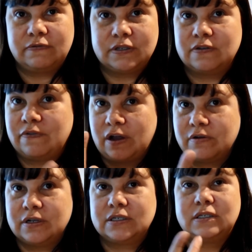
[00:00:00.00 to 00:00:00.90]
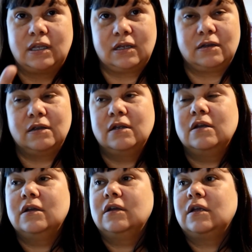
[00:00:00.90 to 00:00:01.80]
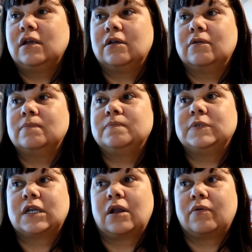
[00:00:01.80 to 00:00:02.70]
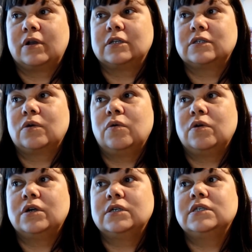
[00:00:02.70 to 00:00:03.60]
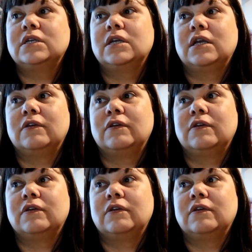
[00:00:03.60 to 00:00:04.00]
If it's a virus, then, you know, it's got to run its course.